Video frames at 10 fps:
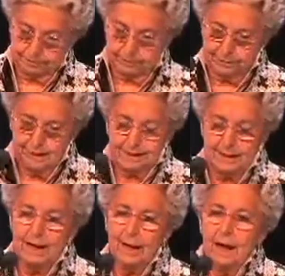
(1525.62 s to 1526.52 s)
The
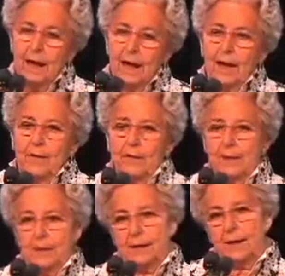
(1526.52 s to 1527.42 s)
so that
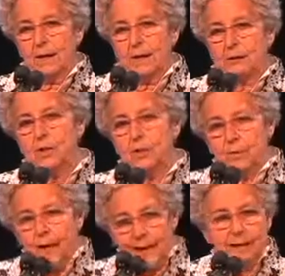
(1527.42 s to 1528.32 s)
is ongoing,
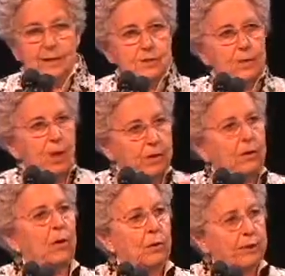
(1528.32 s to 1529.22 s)
those 69
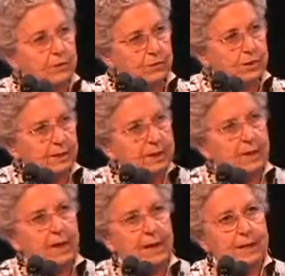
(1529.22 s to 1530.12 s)
individual
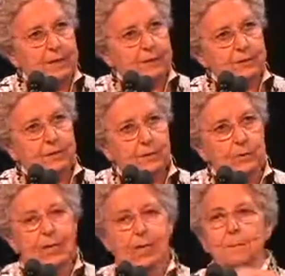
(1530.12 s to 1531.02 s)
claims. Then there is
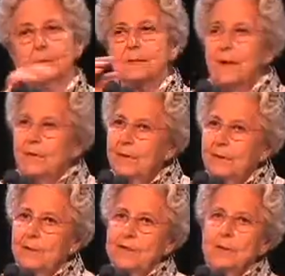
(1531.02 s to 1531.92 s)
what they call
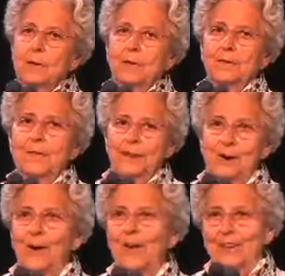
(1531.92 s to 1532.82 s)
the very big
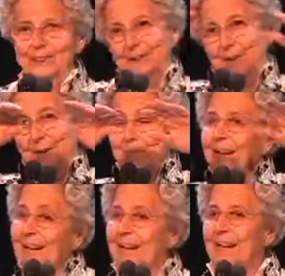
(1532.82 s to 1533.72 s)
claim.
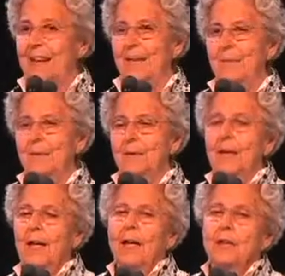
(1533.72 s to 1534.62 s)
During the
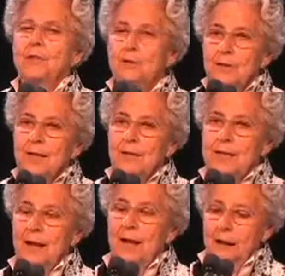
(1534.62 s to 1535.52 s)
time, as I
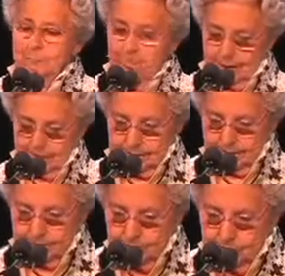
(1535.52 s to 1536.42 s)
mentioned, that we were
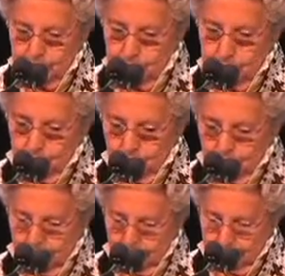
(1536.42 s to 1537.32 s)
having this sort
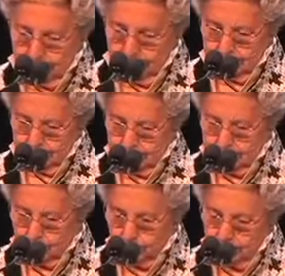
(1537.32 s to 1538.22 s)
of honeymoon
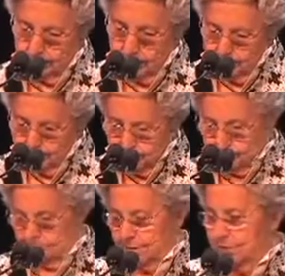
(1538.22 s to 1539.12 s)
between the United
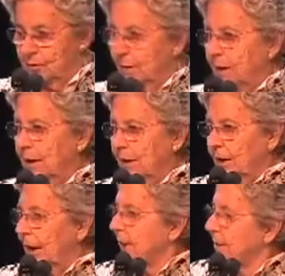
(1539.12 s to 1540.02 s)
States and
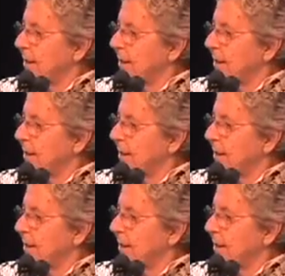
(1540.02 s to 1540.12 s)
Iran,